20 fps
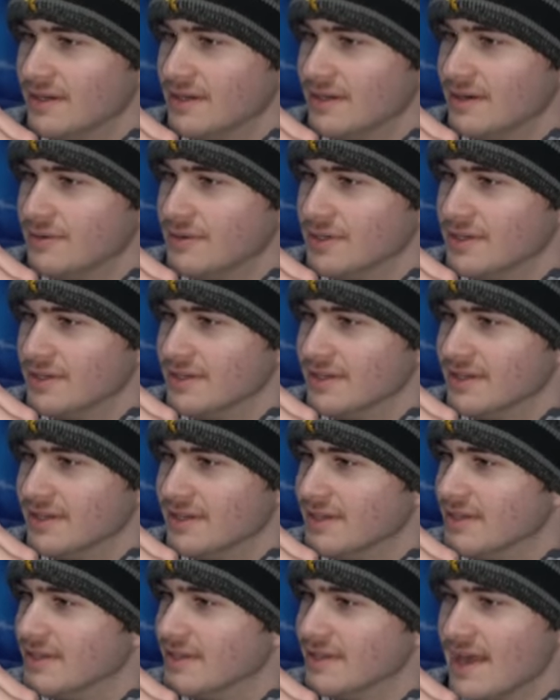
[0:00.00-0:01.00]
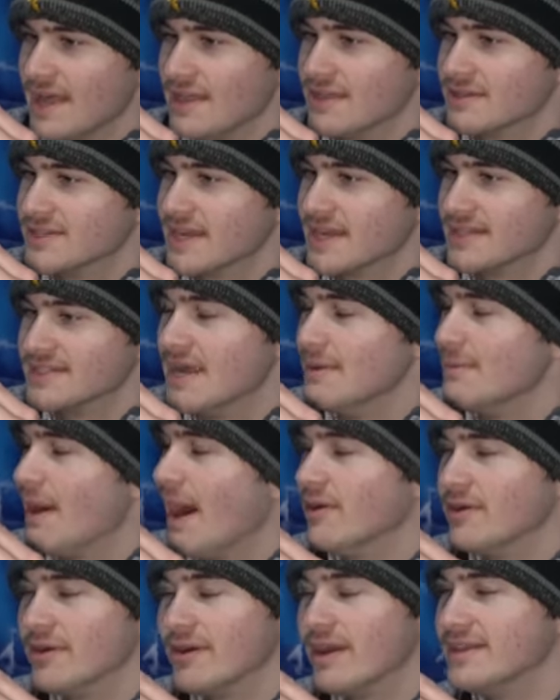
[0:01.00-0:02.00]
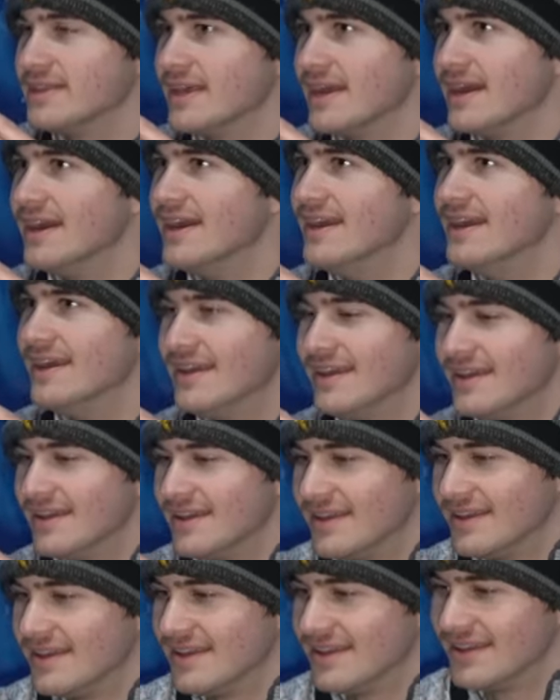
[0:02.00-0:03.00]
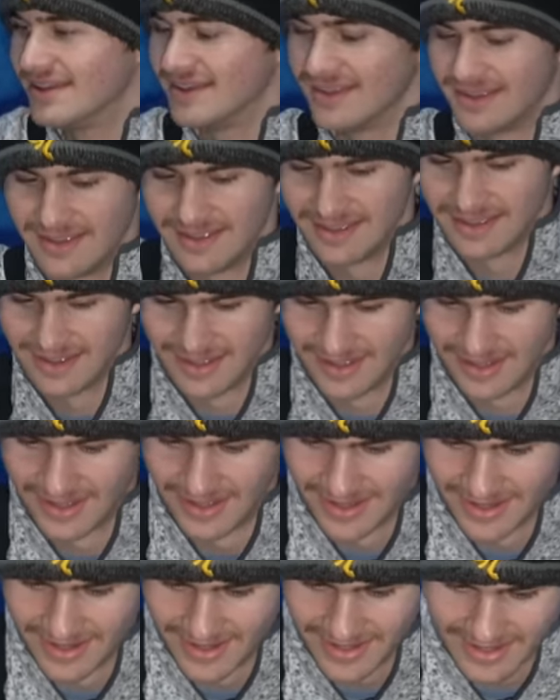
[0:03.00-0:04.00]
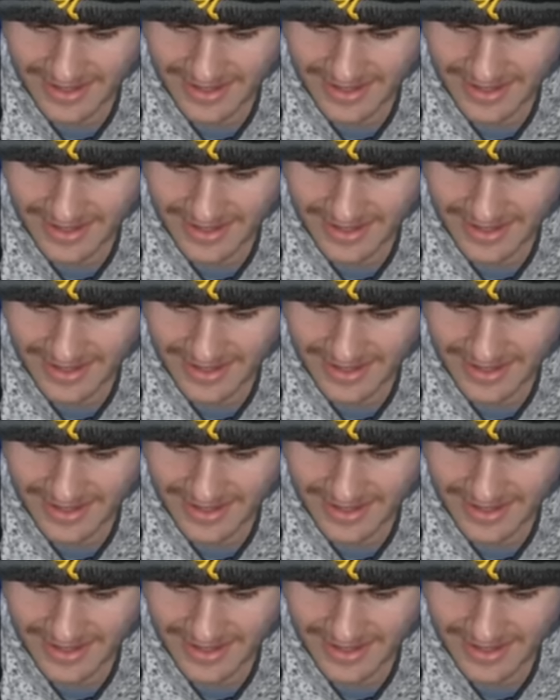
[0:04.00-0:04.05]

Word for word: Oh, dude. That looks like a 10-pounder right there. That's what we want.